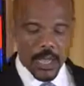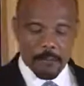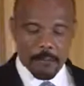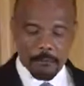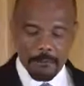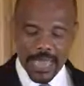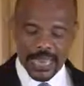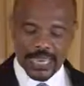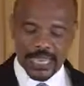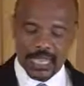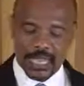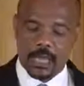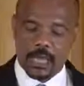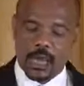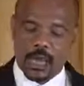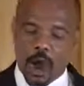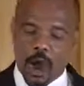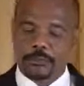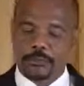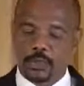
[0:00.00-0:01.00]
Many
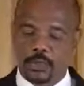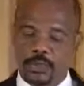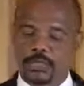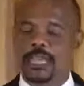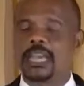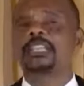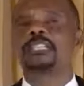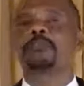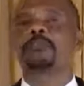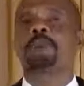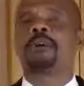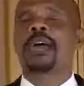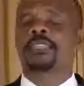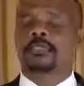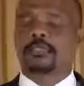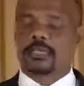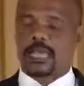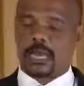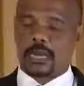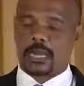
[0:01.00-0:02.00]
of today's
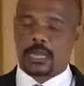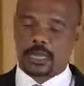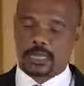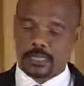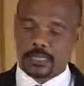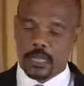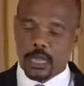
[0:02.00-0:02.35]
bestsellers